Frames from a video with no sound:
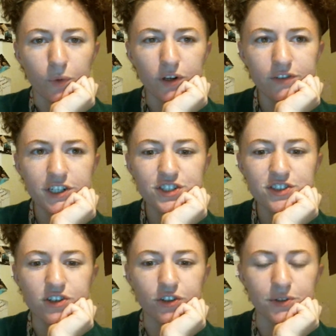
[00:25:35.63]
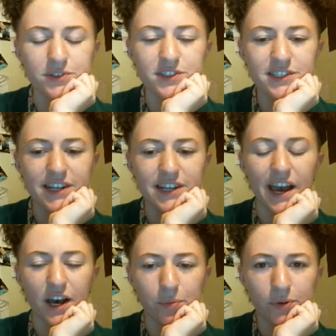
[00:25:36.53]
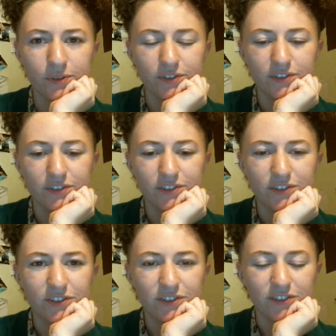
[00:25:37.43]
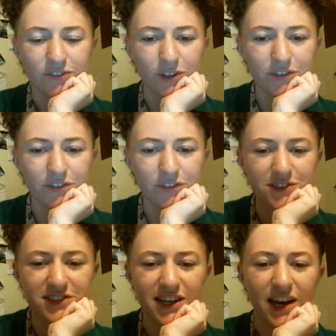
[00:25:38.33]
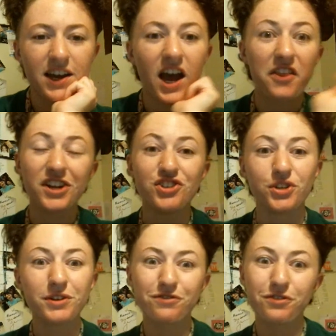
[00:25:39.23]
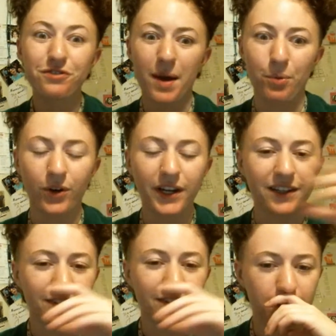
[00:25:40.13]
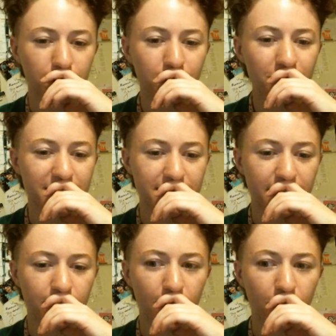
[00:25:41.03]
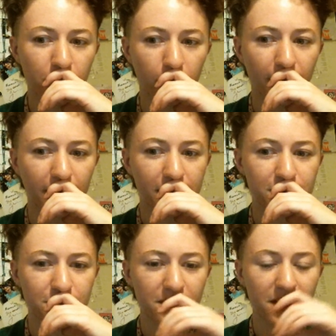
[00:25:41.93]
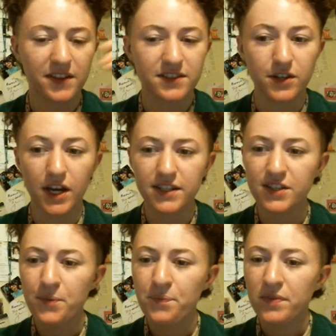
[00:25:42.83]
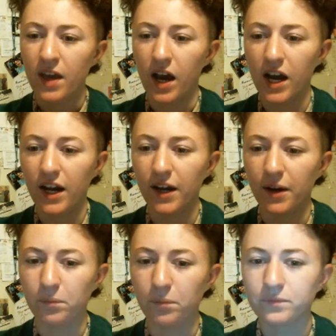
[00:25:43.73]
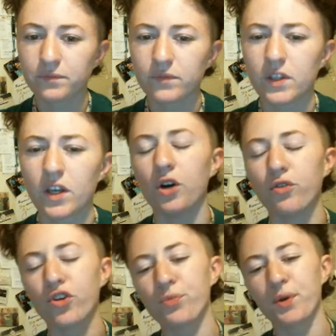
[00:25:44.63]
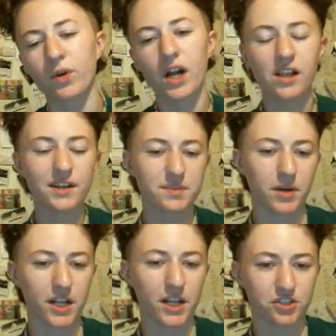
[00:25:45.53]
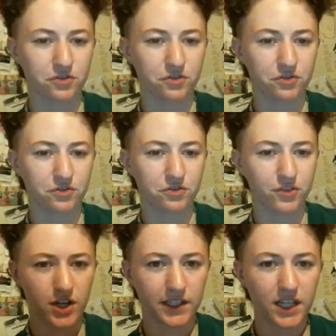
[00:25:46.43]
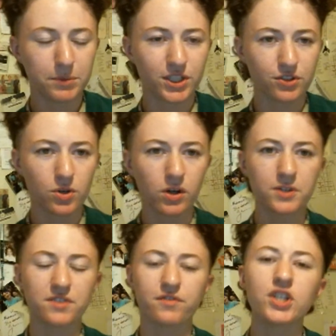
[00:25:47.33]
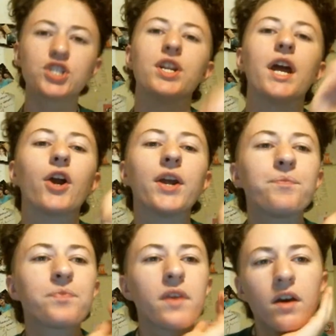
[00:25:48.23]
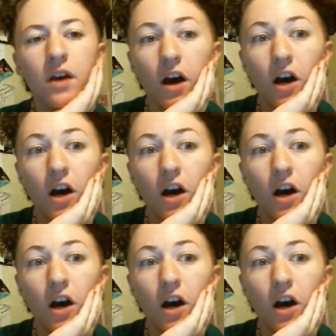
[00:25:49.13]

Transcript: What if I just close this tab? What if I close tab and then I do it from memory like a lunatic? No, we're not going to do that. That's nuts. Oh, Roman, we're all on his monster fucking train. Guillermo del Toro is a visionary.